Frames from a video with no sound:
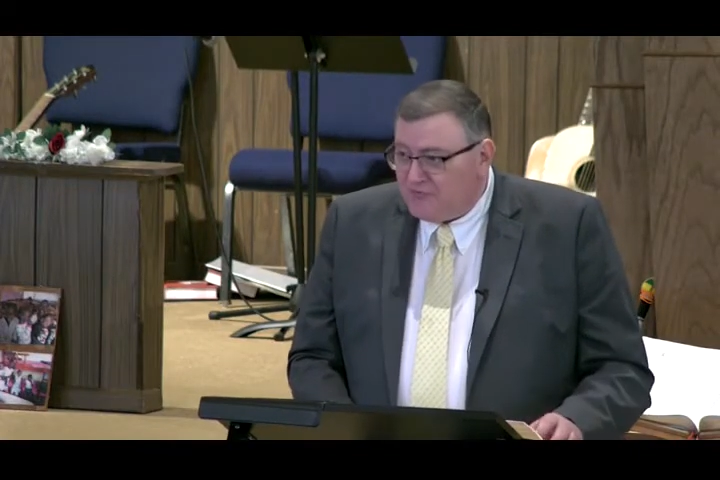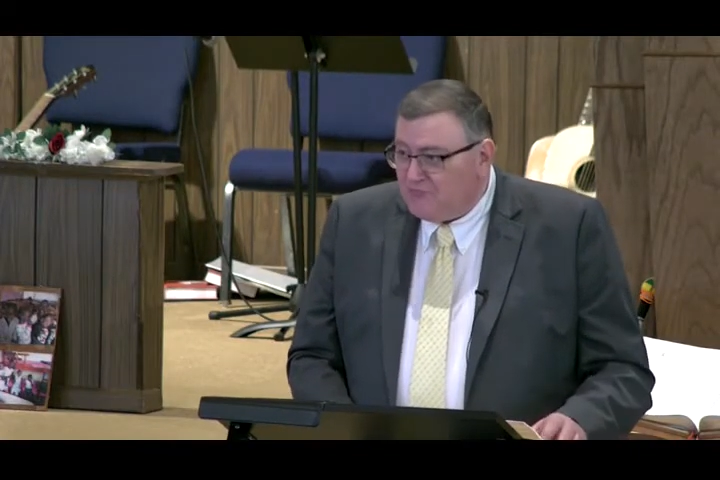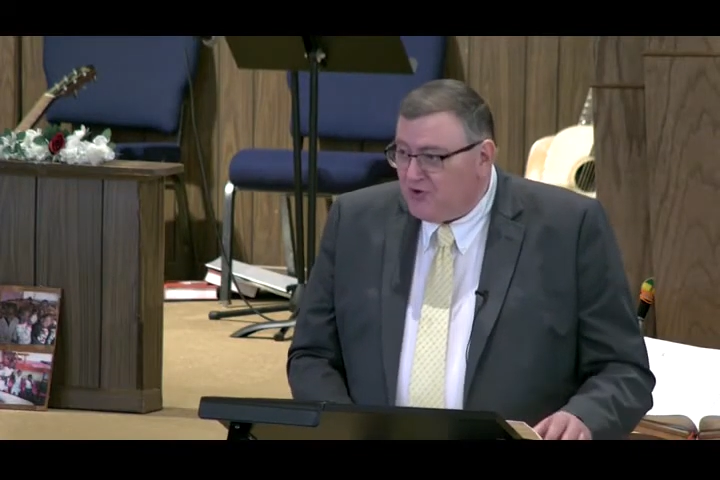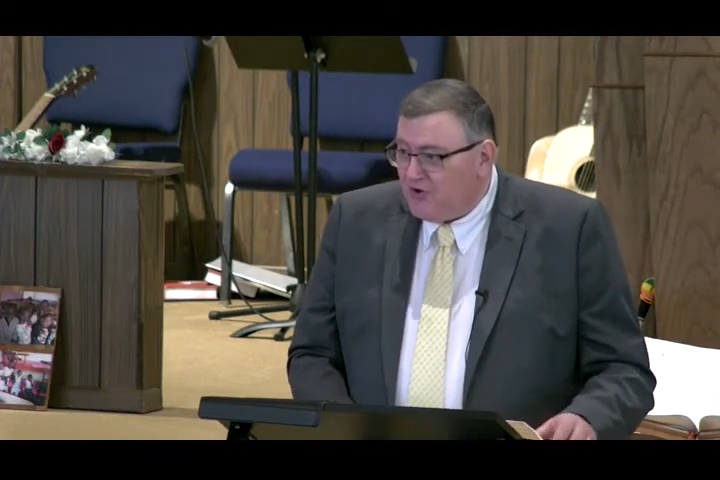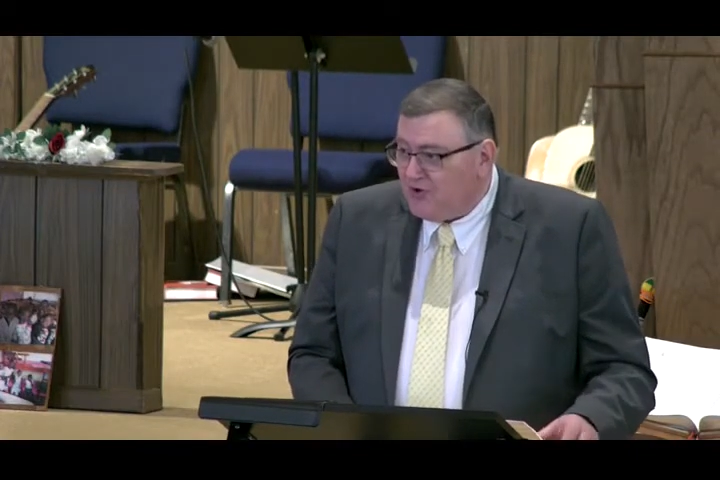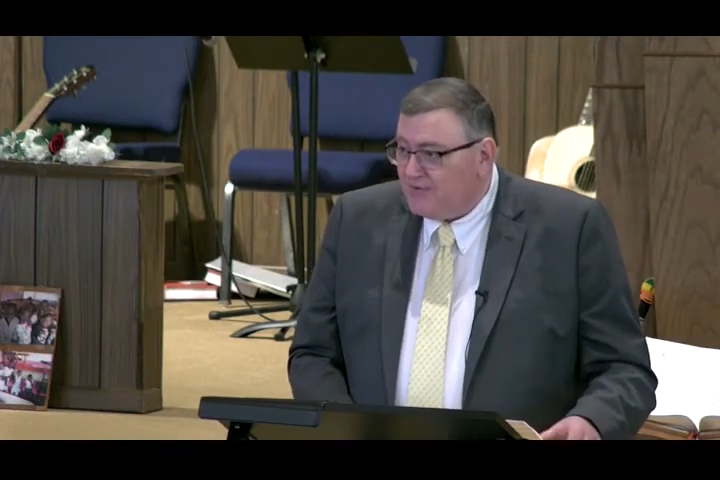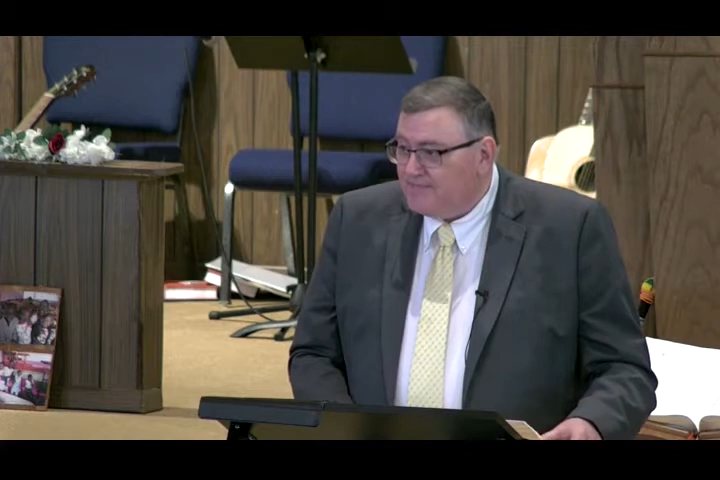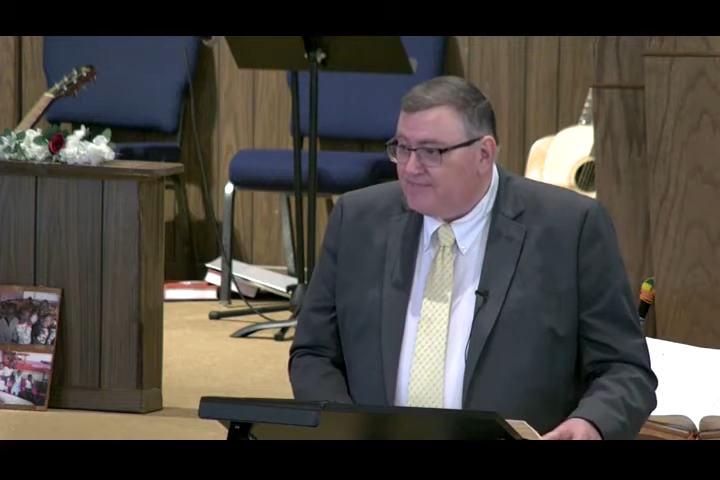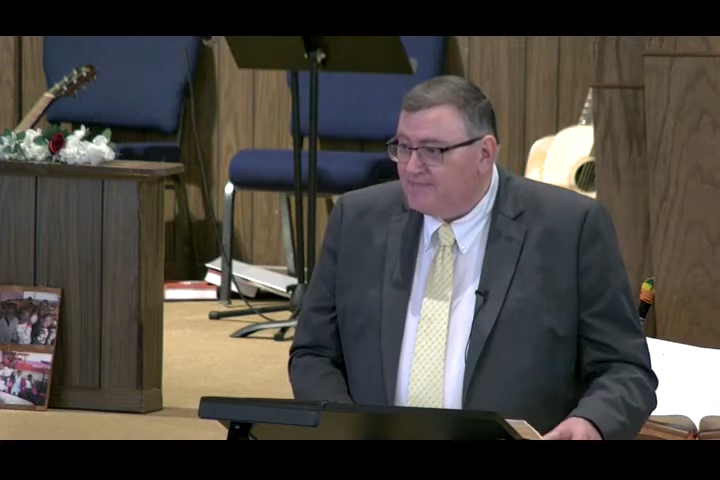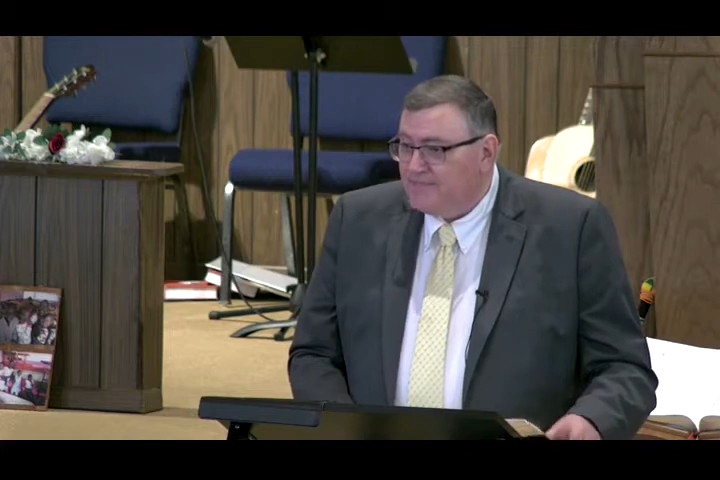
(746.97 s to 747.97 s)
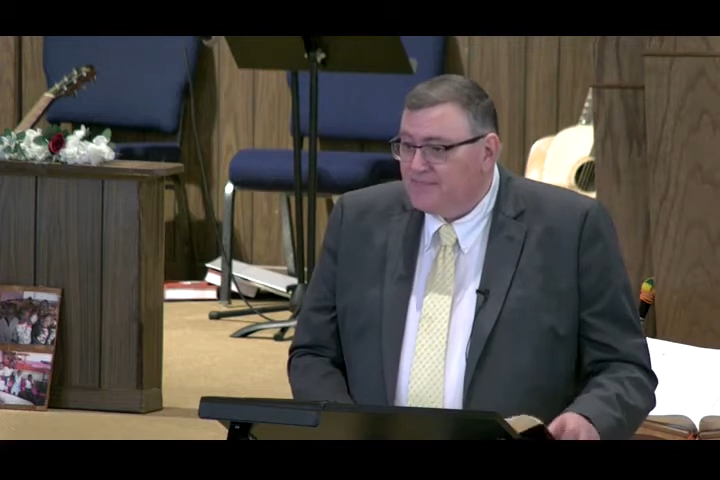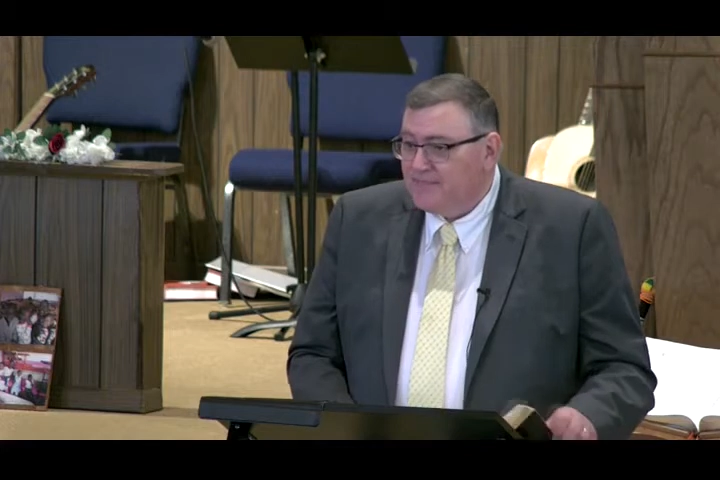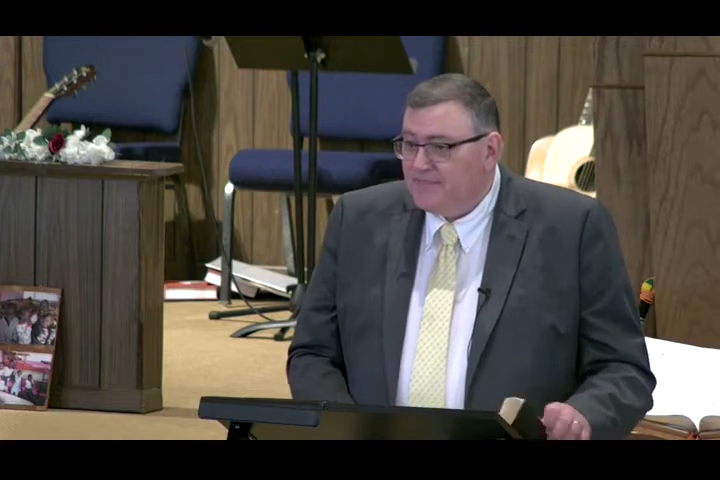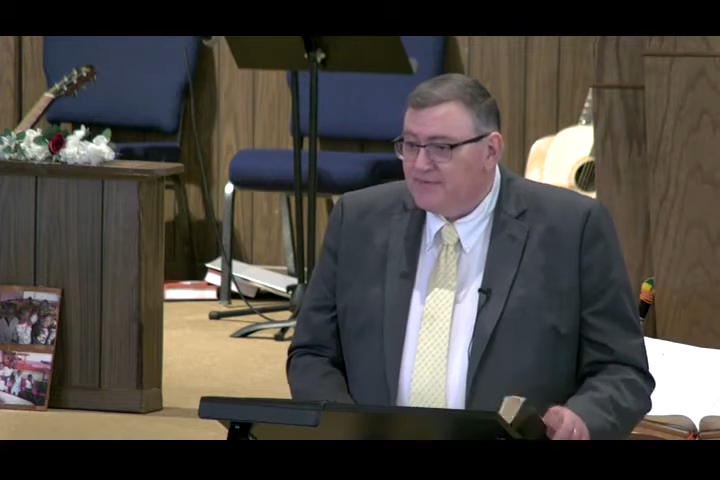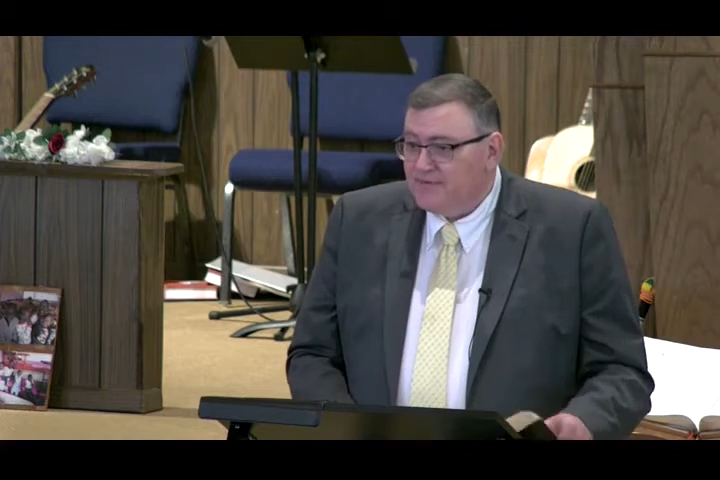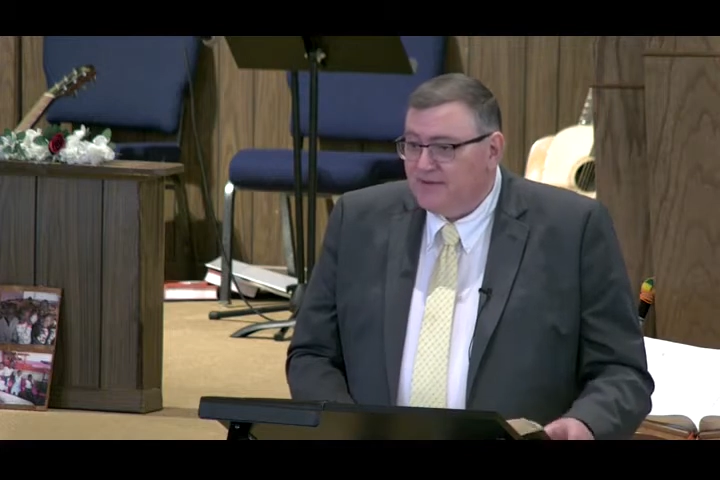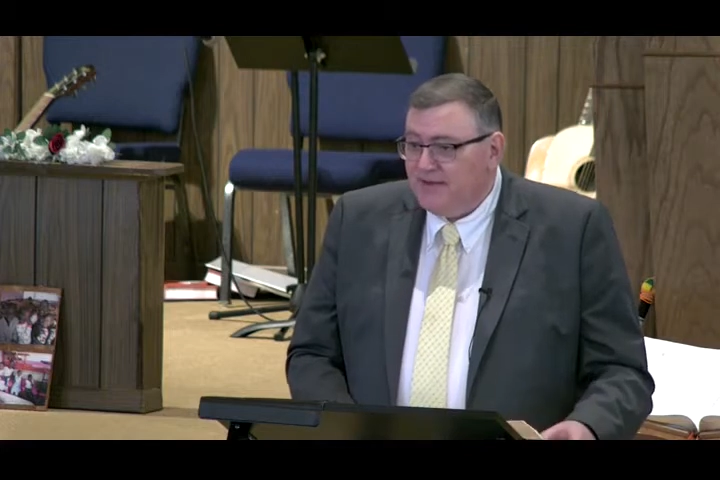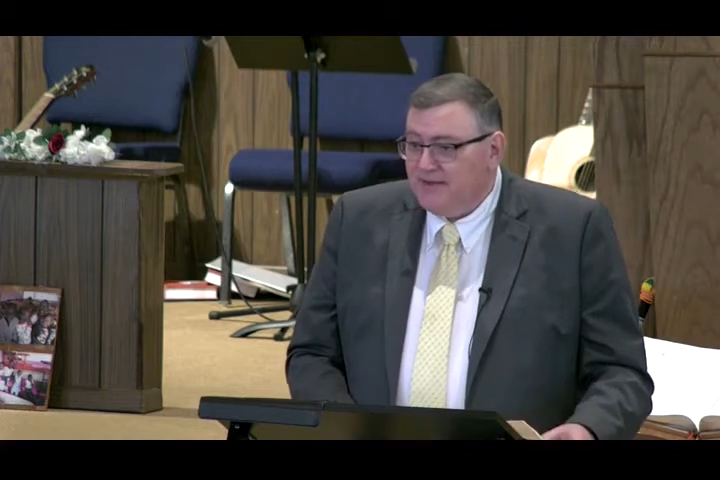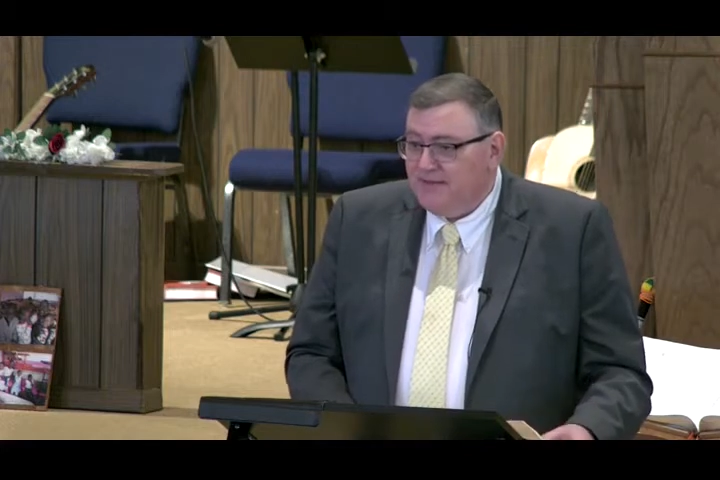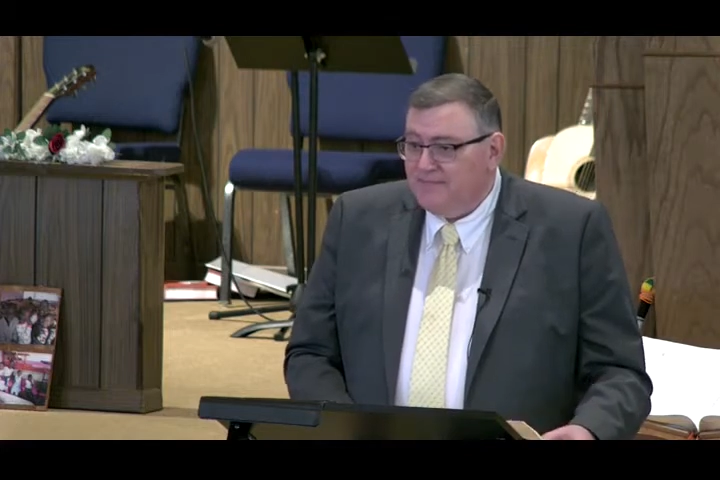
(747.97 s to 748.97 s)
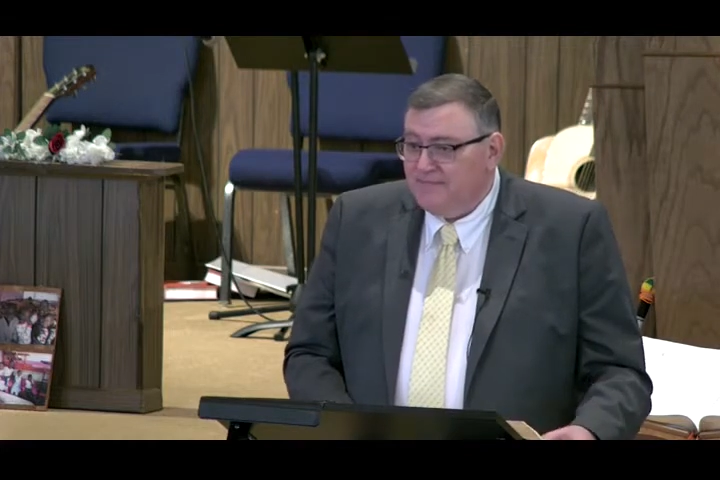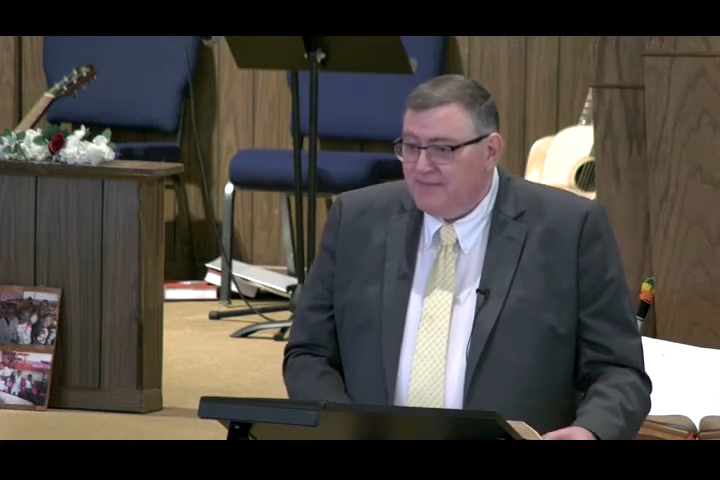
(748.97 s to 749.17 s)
Paul. Okay?